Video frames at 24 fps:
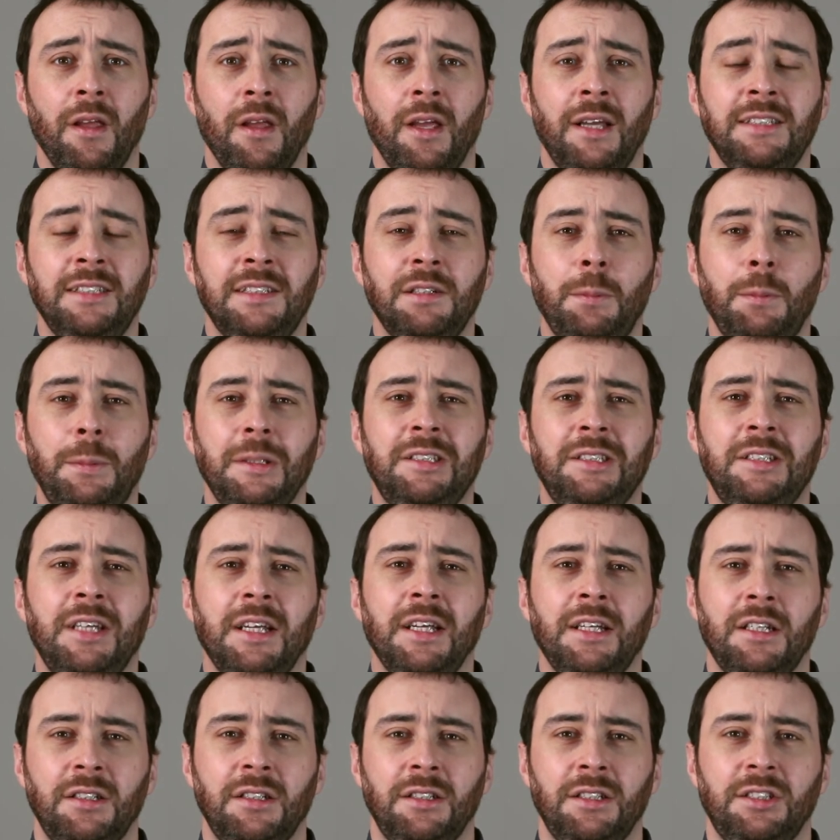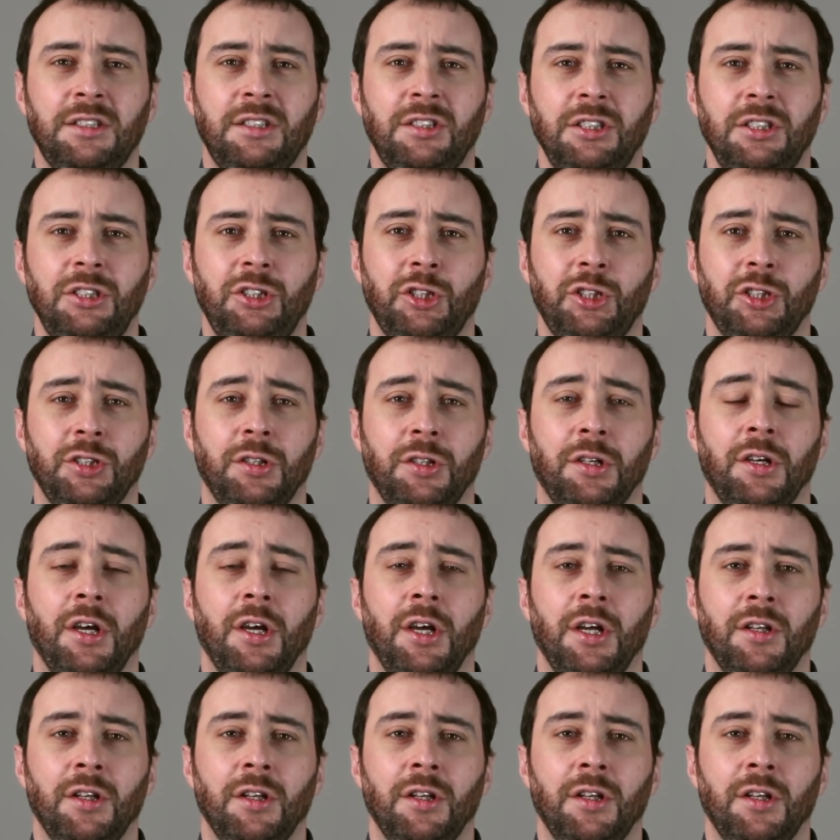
Is there a particular decision